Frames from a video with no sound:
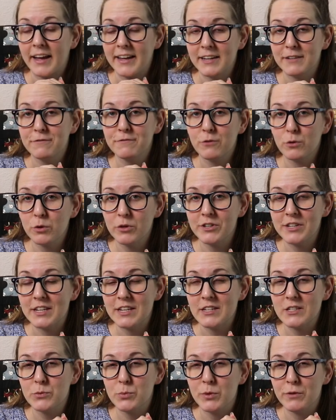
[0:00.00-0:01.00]
I have four
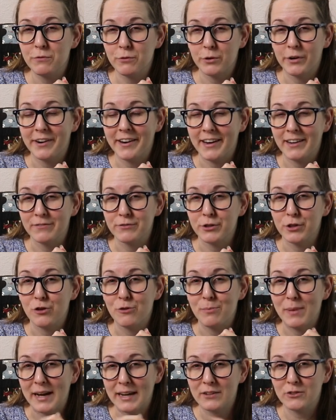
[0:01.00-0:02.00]
days before I have to go
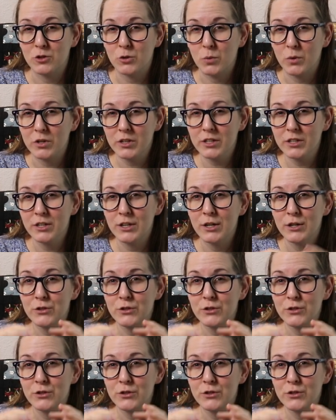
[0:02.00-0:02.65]
back to work,